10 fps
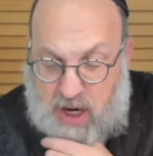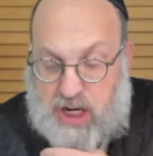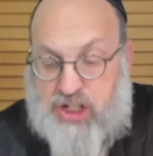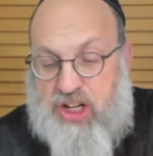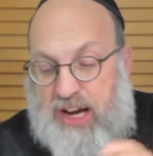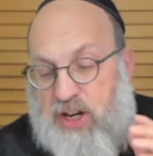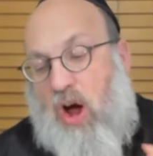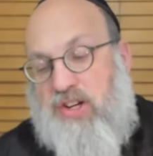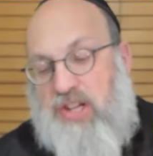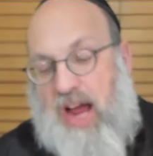
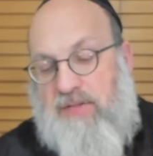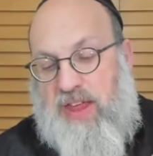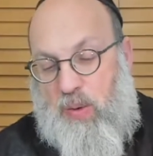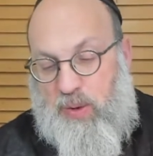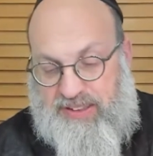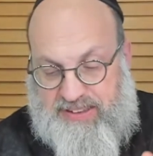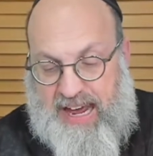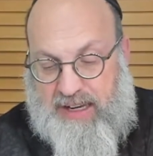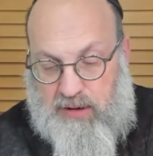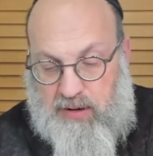Sheyoshav, that was
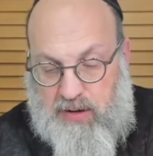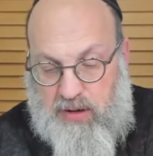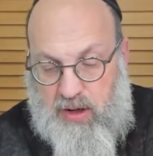settled,